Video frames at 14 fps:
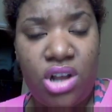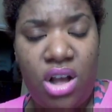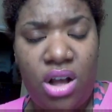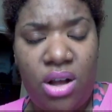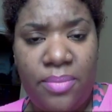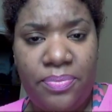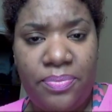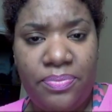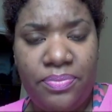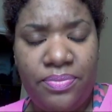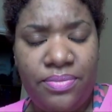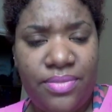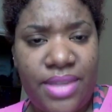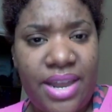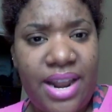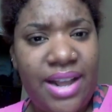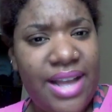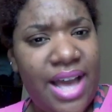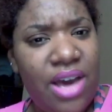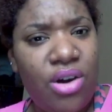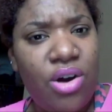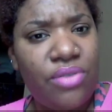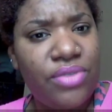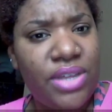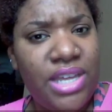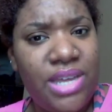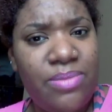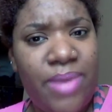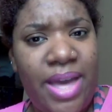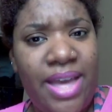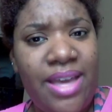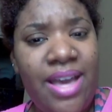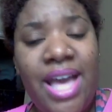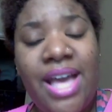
that I got off of eBay.